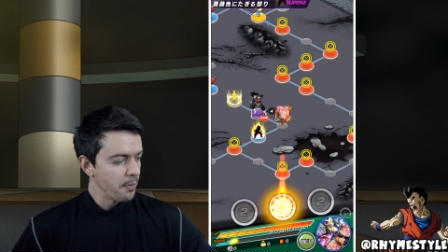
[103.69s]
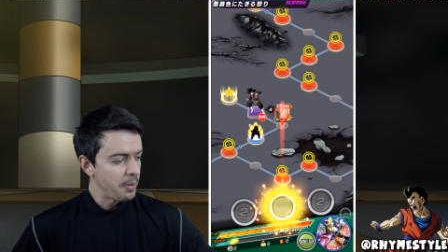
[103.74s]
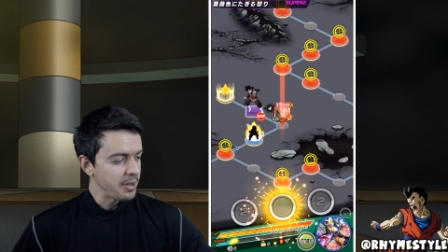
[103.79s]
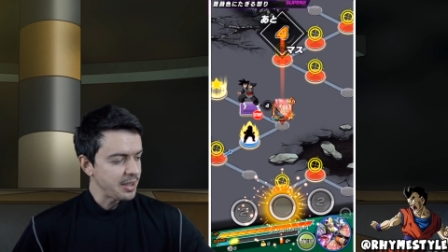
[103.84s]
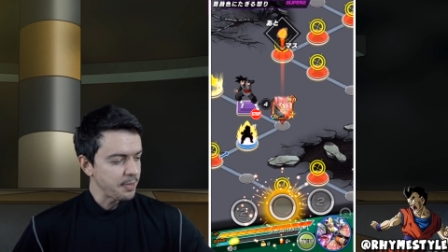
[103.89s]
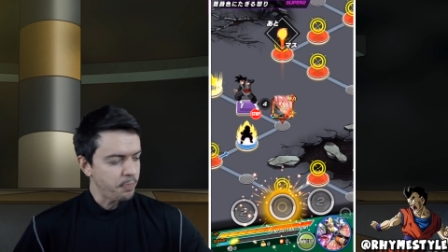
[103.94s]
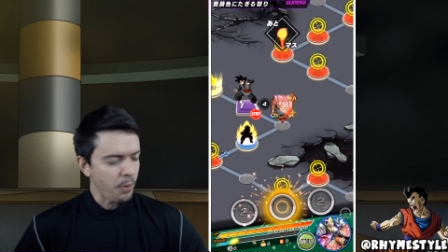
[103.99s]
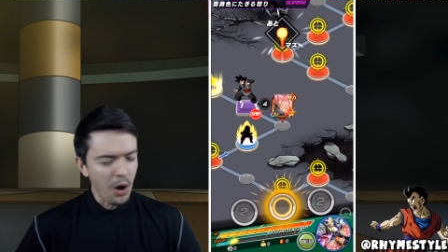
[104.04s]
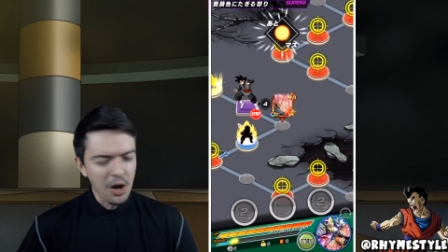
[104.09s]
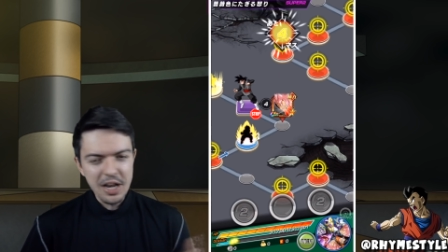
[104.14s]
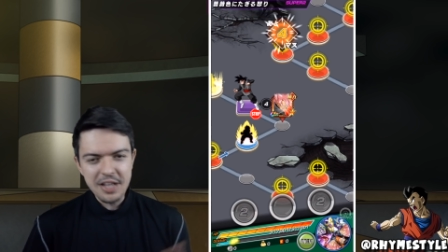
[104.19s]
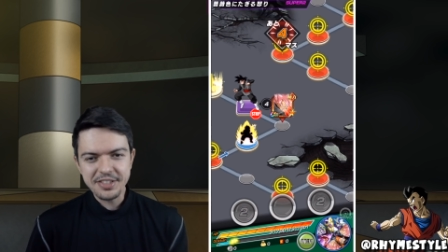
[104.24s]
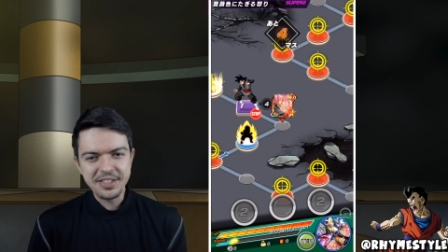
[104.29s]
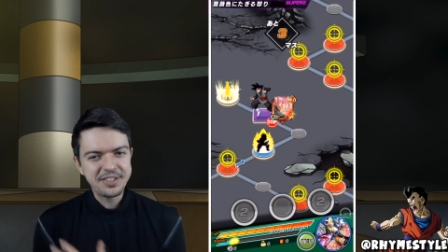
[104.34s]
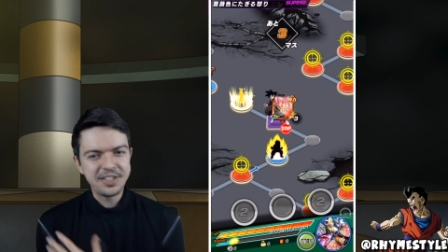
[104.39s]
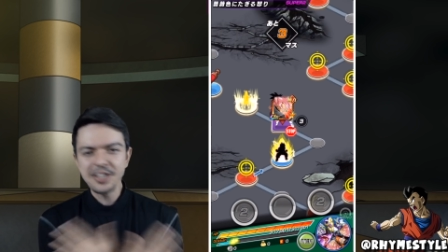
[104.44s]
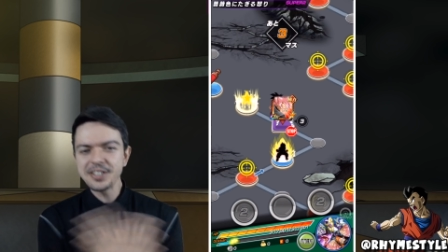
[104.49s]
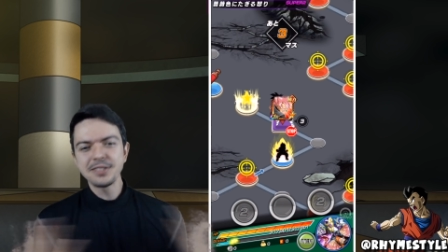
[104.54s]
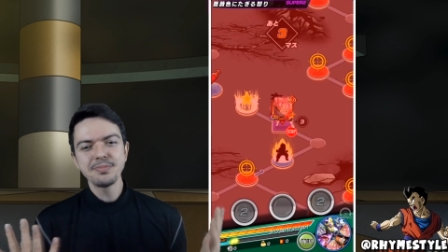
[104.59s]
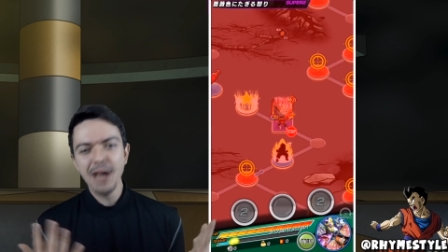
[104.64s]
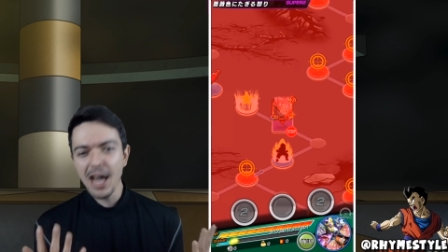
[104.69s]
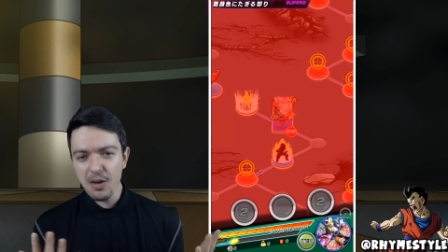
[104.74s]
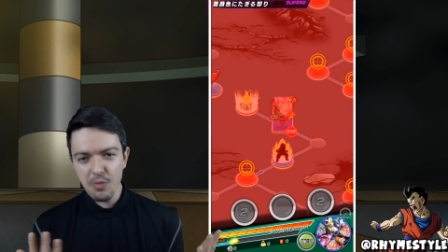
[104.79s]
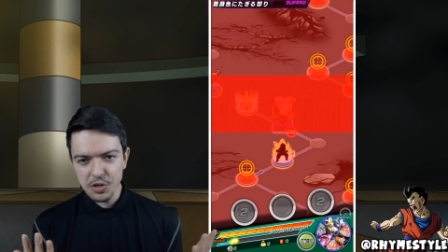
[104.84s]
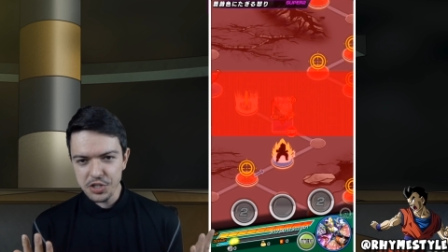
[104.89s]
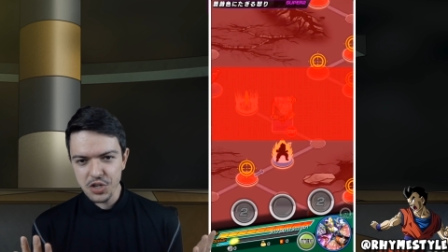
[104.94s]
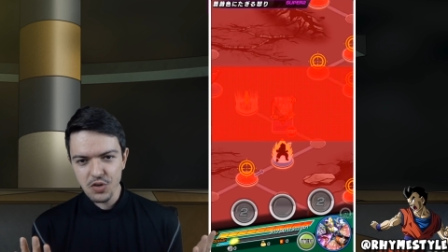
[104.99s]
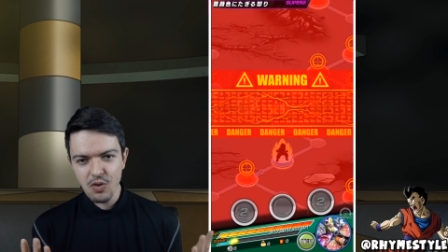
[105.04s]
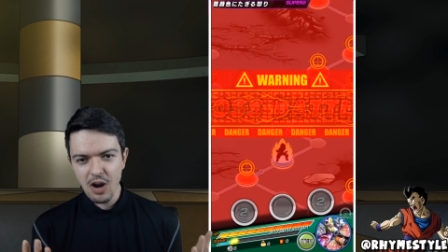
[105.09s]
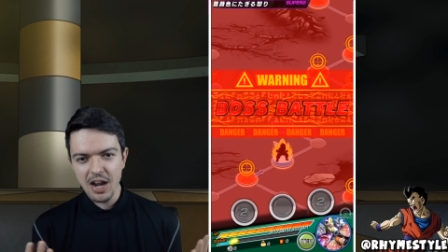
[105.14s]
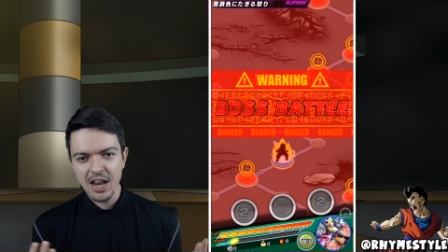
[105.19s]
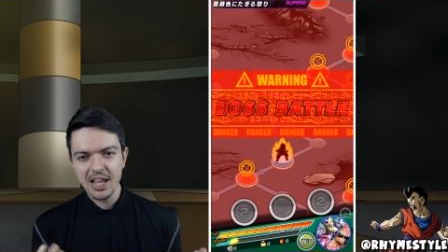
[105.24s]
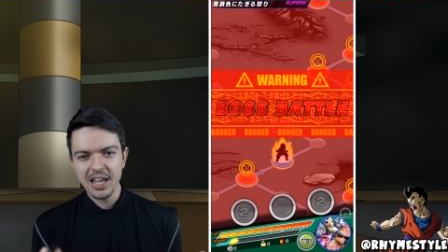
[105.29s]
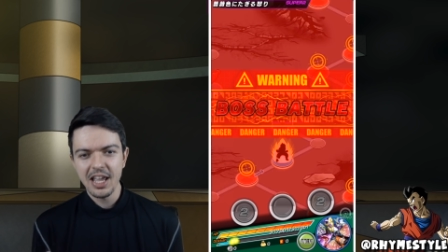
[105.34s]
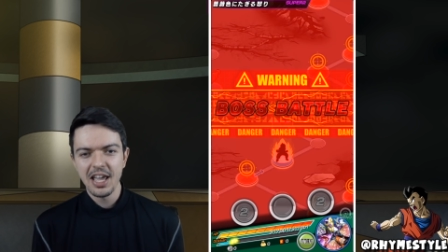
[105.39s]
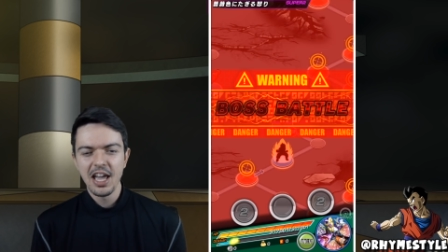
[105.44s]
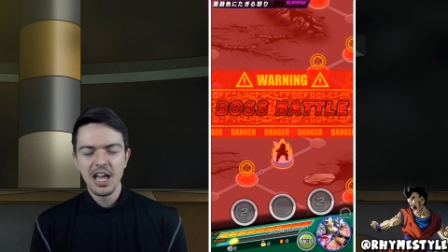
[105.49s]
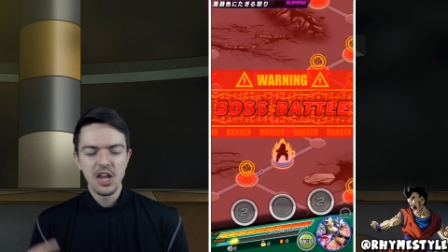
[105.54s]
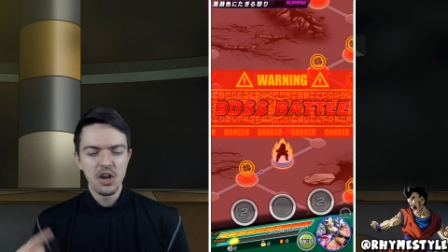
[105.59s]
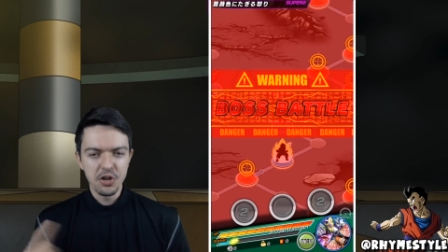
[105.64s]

But the point is, it doesn't matter what you're running,